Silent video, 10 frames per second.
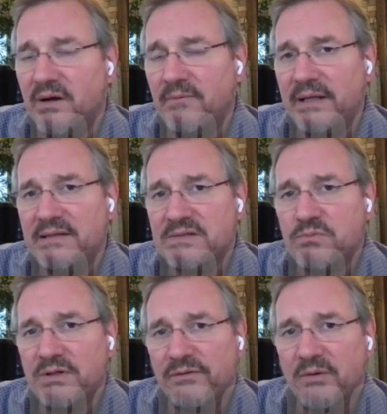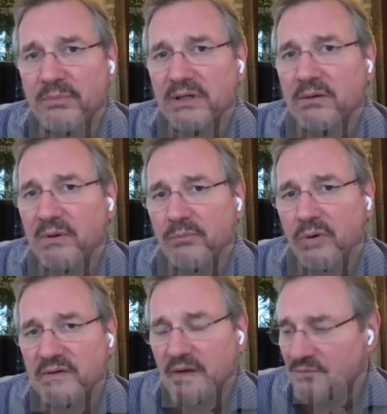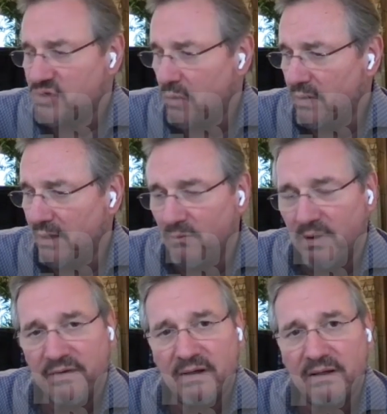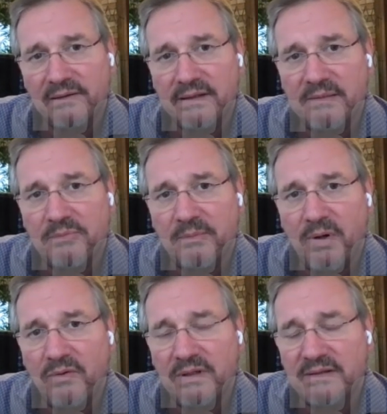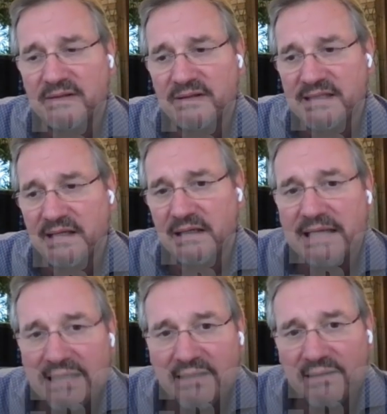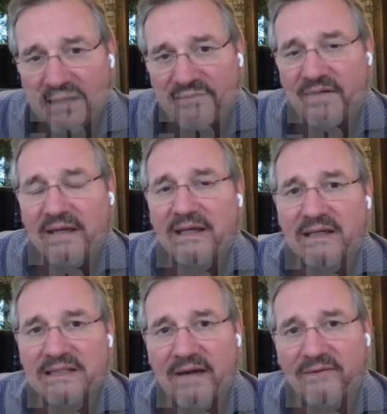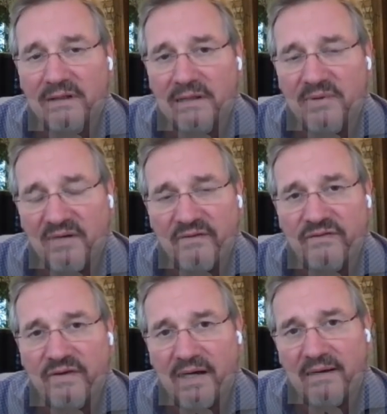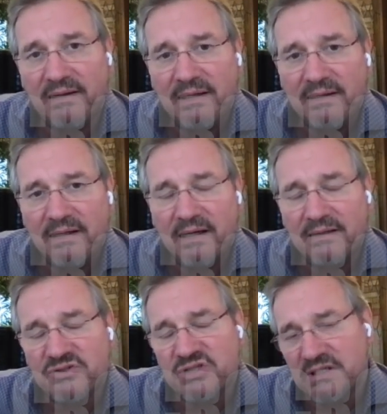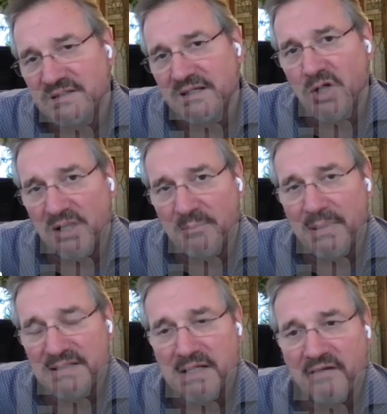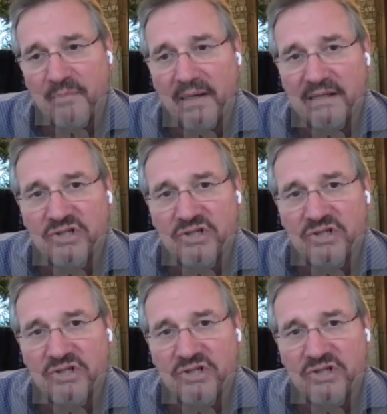I read this wonderful book at one point in time, Shogun, where the lead proponent uh, said the key to life is having a little bit of uh, she didn't call it buzz off money.